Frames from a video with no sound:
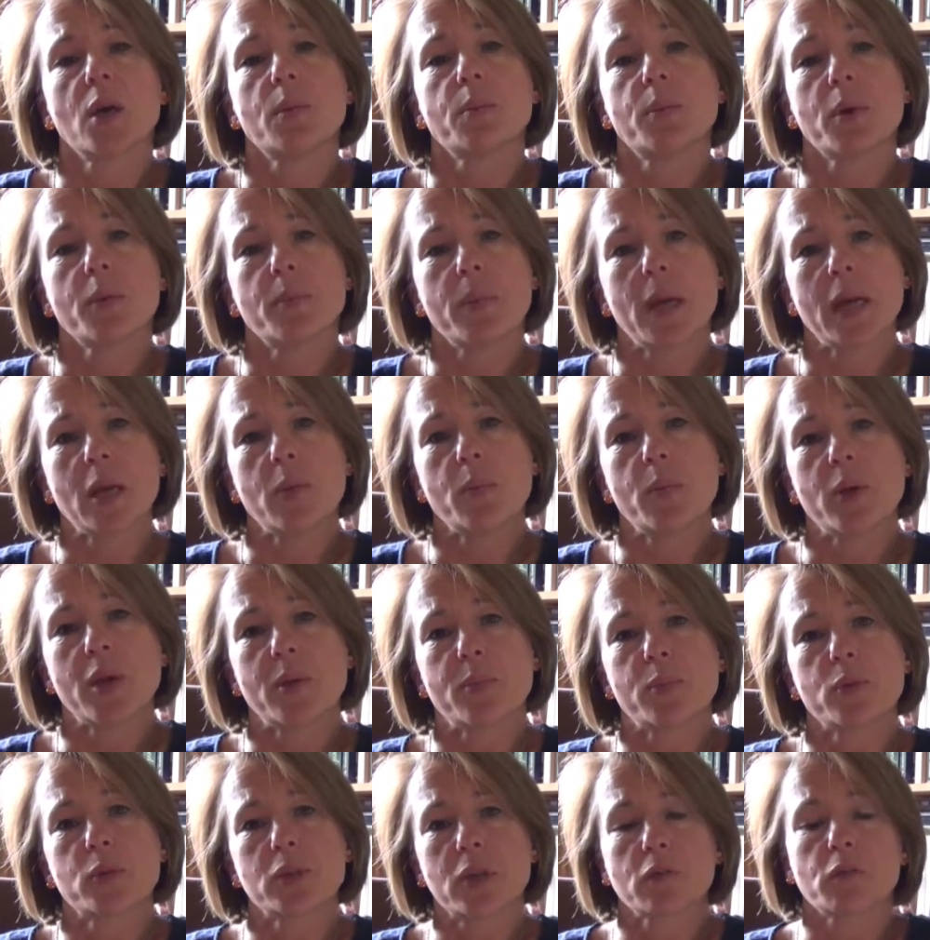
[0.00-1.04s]
But many
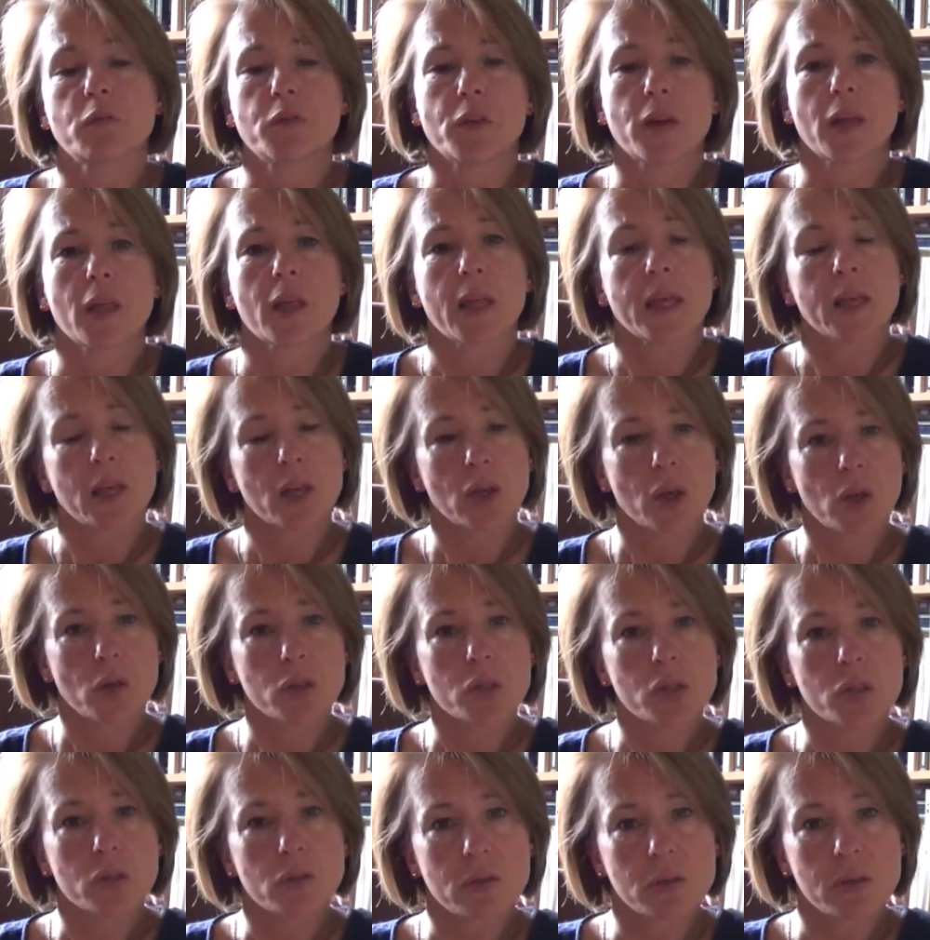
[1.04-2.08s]
people don't feel that they can go
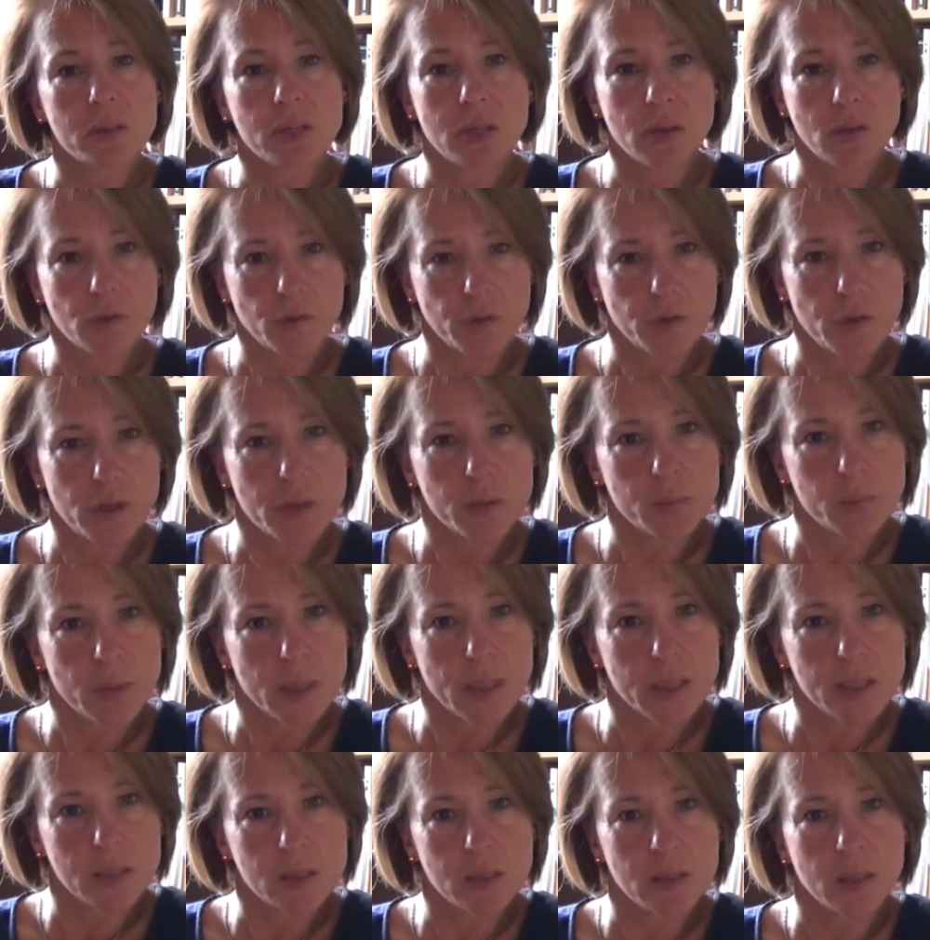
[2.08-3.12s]
to doctors in the first
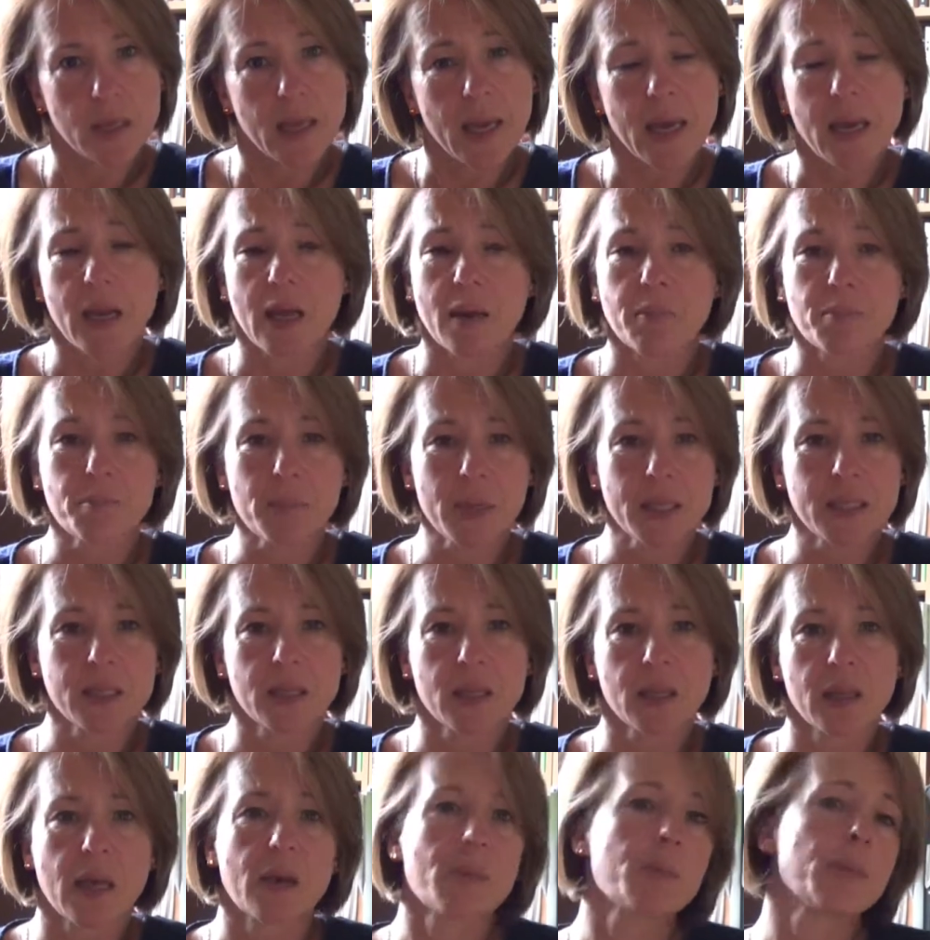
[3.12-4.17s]
place, again
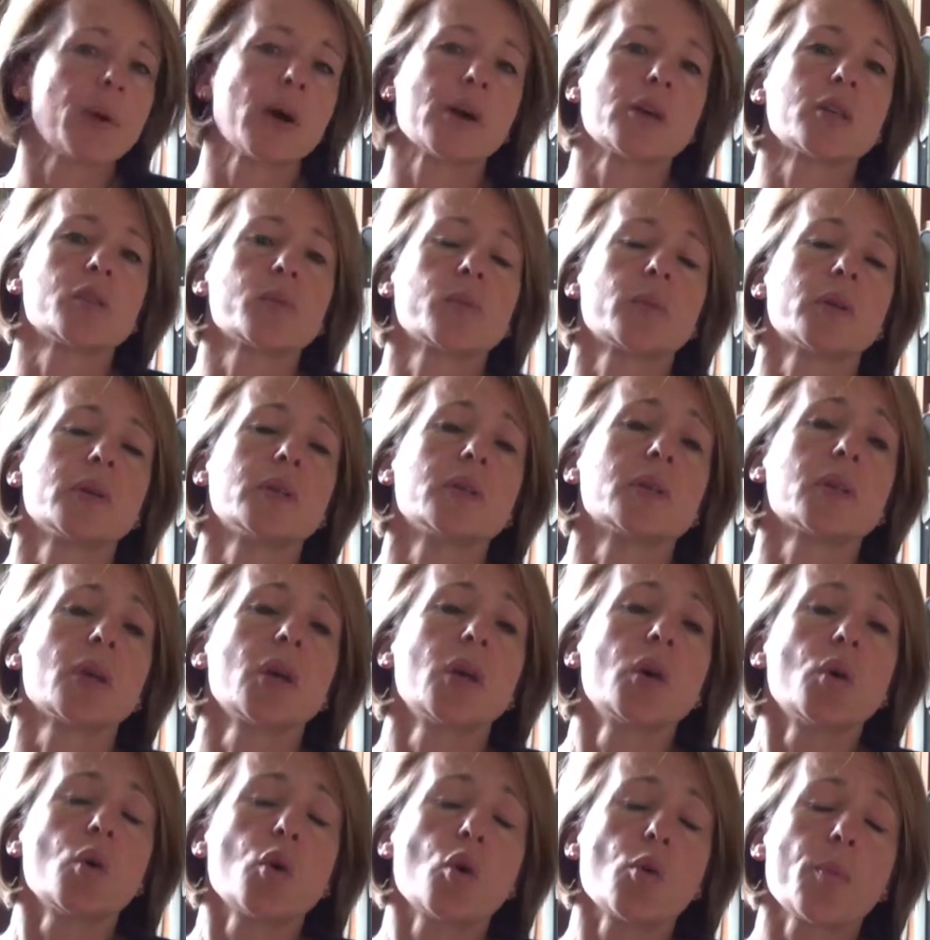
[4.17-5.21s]
admitting that embarrassment,
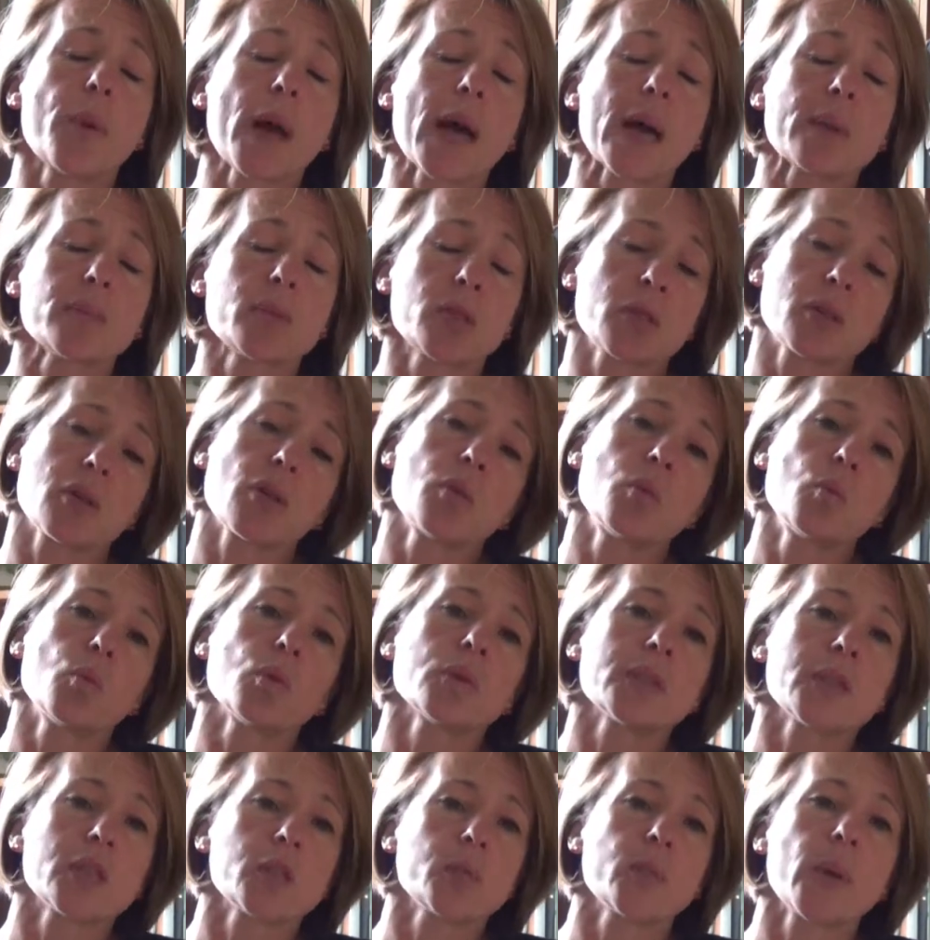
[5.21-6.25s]
or perhaps don't
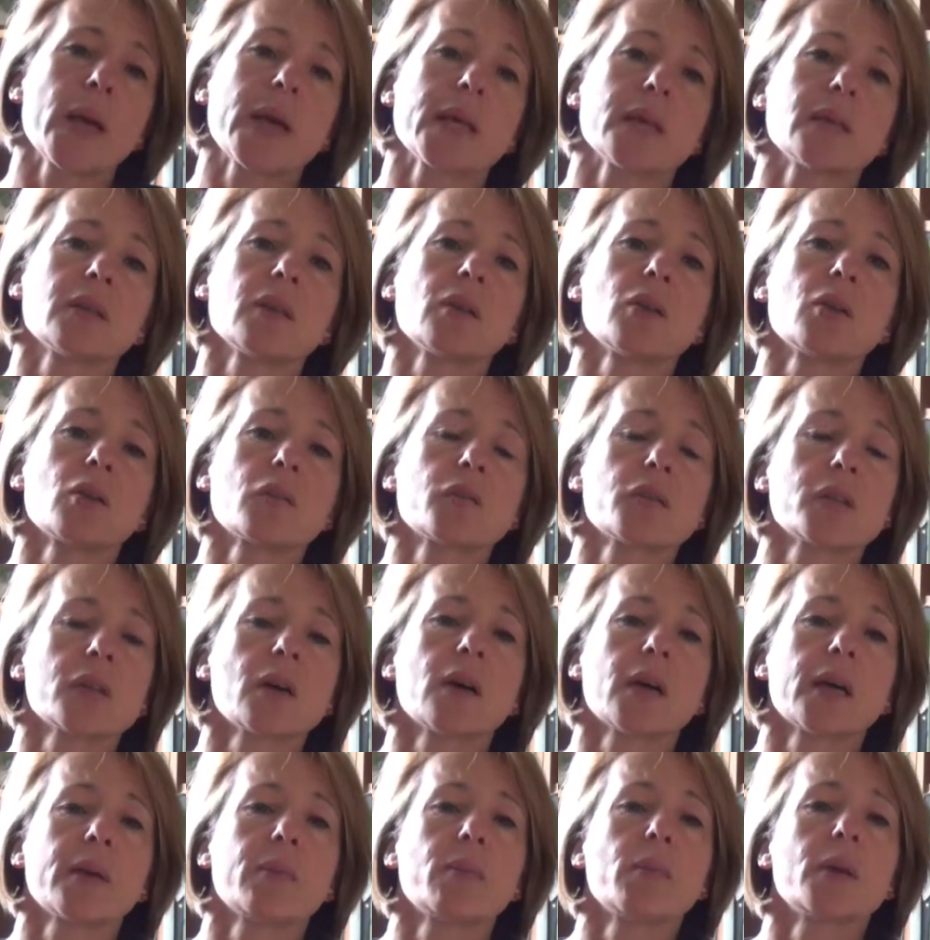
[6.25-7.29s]
want to spend a lot of
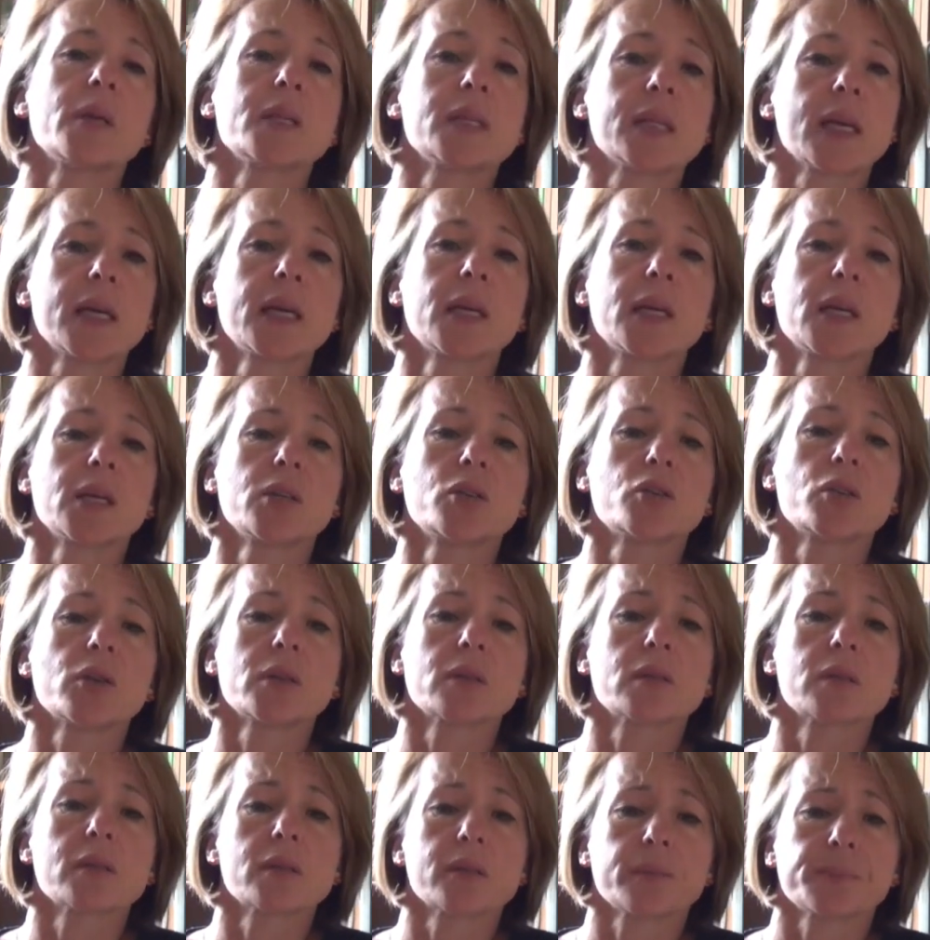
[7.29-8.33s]
time taking
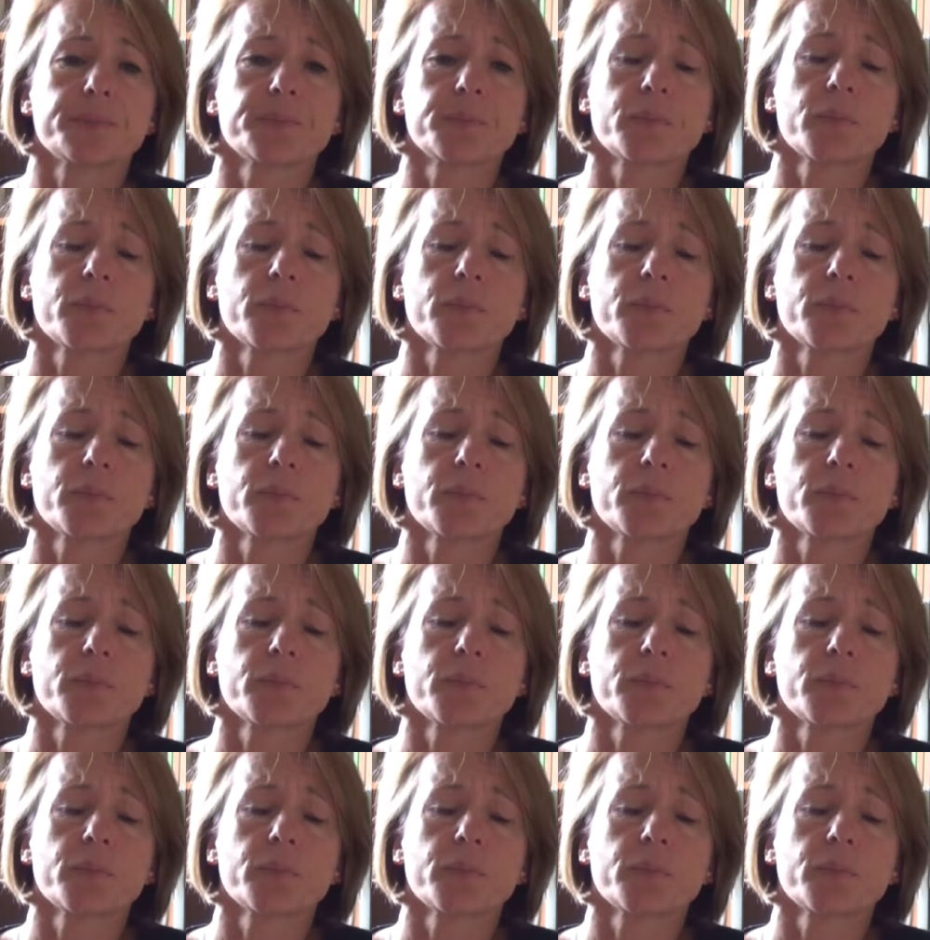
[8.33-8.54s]
drugs.